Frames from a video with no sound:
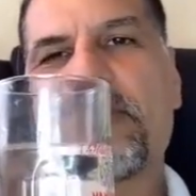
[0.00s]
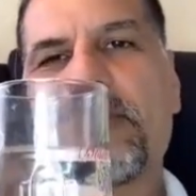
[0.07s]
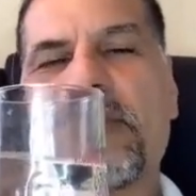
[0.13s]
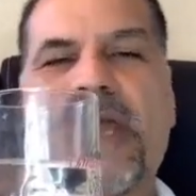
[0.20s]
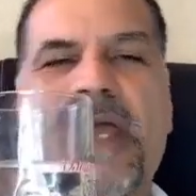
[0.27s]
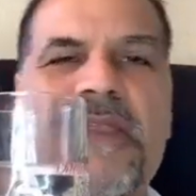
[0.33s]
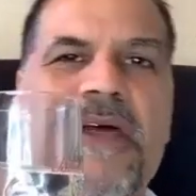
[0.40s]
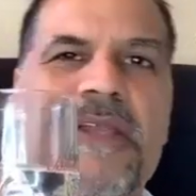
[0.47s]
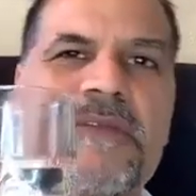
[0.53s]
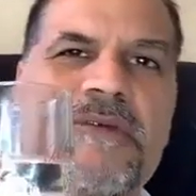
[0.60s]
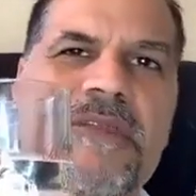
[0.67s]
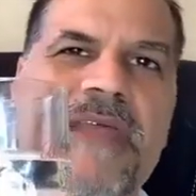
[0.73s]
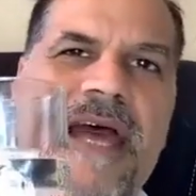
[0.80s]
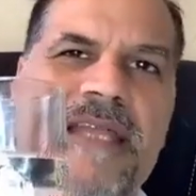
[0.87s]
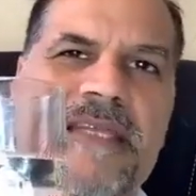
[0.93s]
You cannot
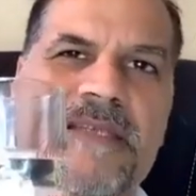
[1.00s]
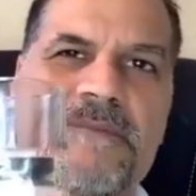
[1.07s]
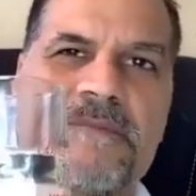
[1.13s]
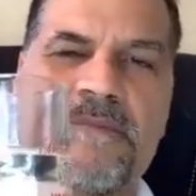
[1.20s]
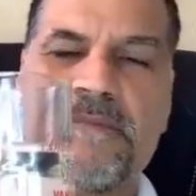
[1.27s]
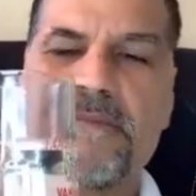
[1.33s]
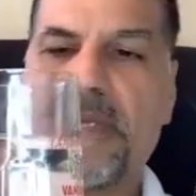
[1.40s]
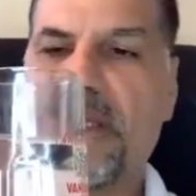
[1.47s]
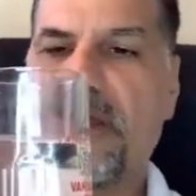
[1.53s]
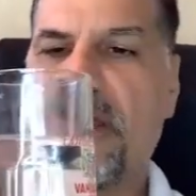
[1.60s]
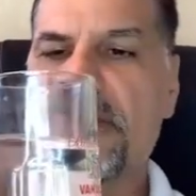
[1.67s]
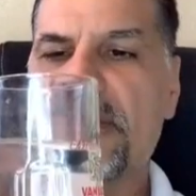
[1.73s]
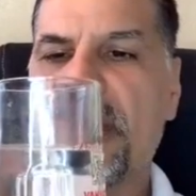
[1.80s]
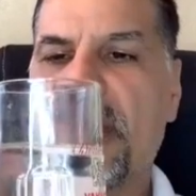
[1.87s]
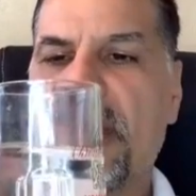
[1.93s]
do that,
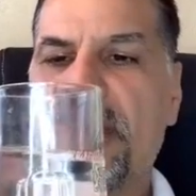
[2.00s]
because